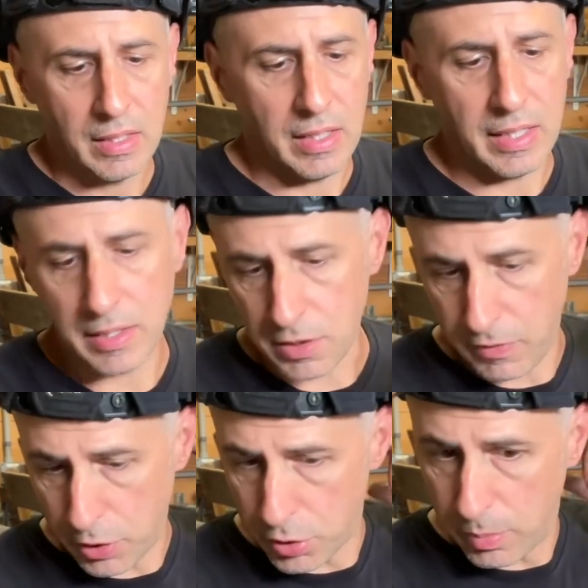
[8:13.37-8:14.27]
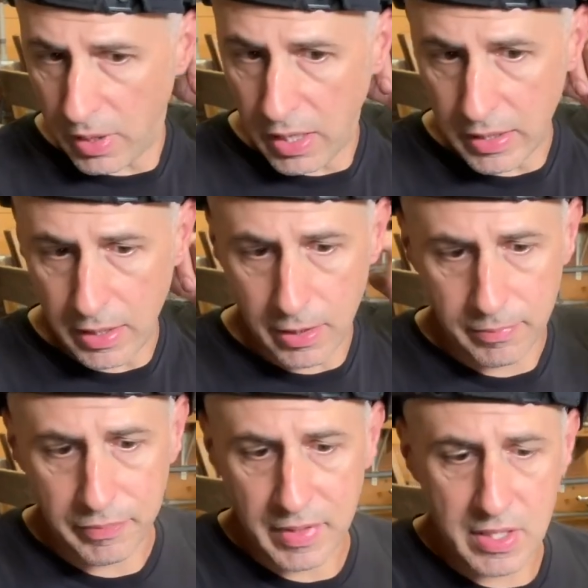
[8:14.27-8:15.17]
I got this fixture block here.
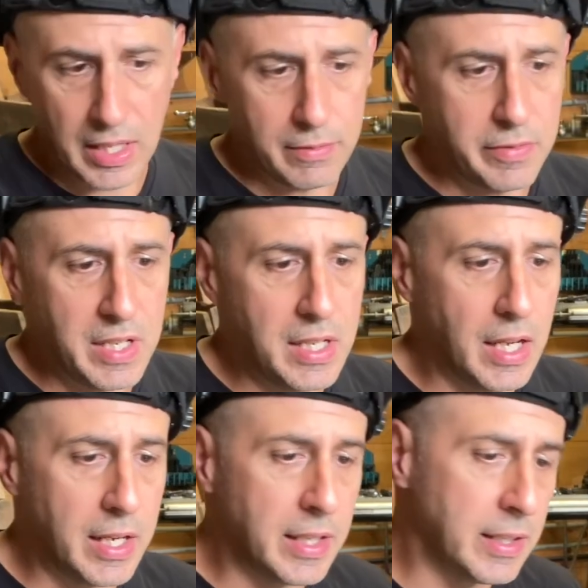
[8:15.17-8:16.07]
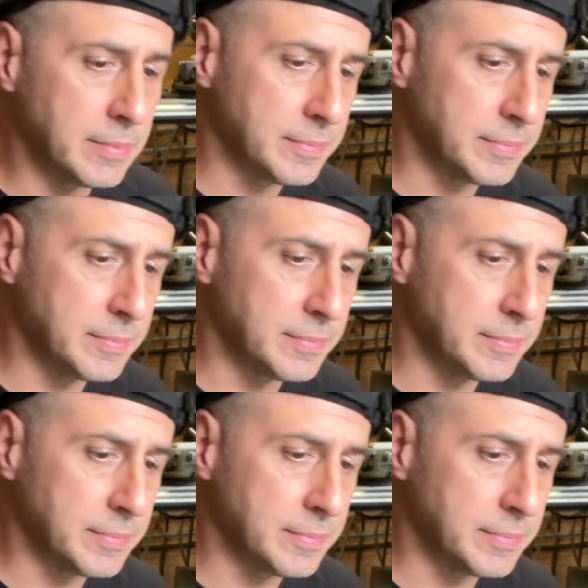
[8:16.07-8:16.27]
It's got a V cut in it.